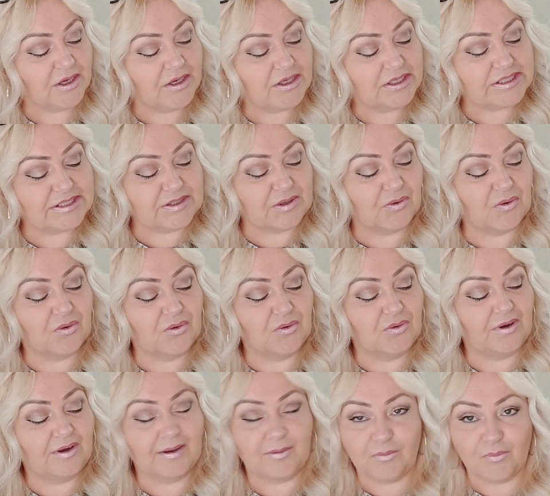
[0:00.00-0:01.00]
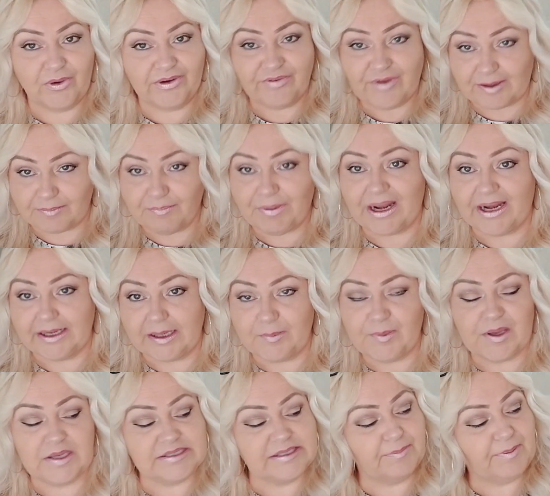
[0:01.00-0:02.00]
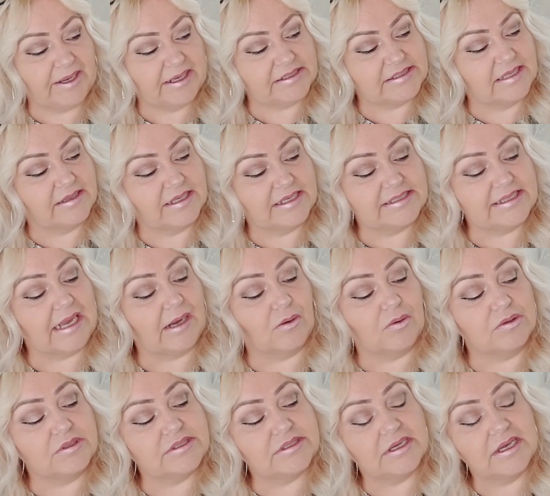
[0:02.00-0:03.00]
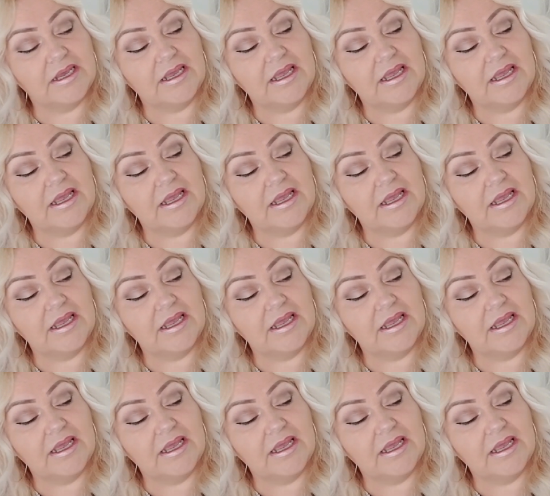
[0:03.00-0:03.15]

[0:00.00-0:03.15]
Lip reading: So we've had plenty of Percy Pigs in this house.